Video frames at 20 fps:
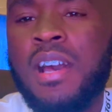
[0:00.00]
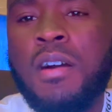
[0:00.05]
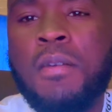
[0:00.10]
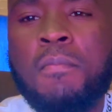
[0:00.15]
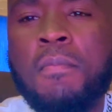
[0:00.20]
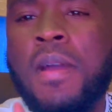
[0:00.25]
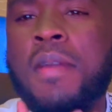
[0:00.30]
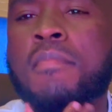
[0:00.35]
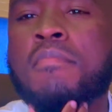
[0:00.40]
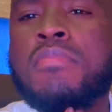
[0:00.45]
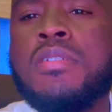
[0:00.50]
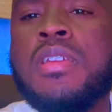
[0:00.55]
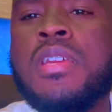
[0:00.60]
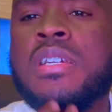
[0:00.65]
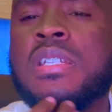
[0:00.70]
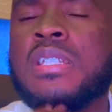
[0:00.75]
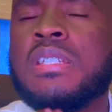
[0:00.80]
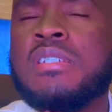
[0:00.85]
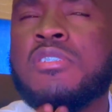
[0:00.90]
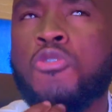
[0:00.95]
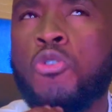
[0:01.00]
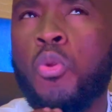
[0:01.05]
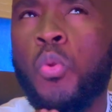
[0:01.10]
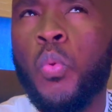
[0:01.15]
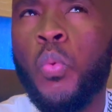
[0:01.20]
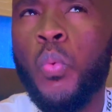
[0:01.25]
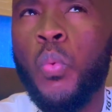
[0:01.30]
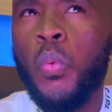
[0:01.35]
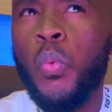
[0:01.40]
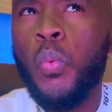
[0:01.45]
my beard.
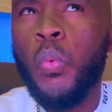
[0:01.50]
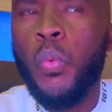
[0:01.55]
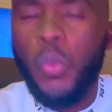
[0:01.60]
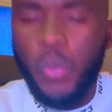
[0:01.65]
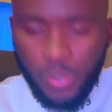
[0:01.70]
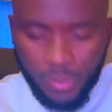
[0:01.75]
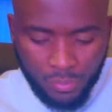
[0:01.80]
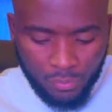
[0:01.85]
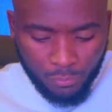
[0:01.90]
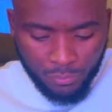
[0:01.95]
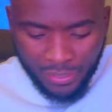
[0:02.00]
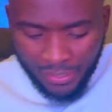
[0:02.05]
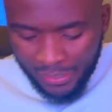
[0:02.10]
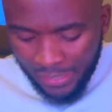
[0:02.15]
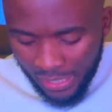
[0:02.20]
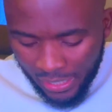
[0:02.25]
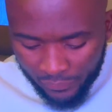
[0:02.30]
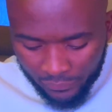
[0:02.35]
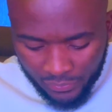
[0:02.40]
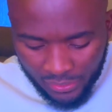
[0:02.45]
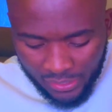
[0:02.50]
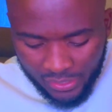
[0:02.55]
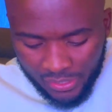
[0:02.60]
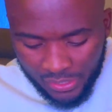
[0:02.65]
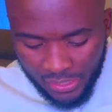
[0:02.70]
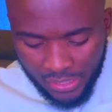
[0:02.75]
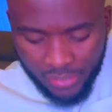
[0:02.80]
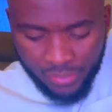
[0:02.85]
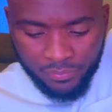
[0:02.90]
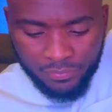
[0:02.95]
When the
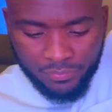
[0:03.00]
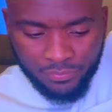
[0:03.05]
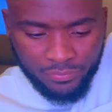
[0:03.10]
aftershave.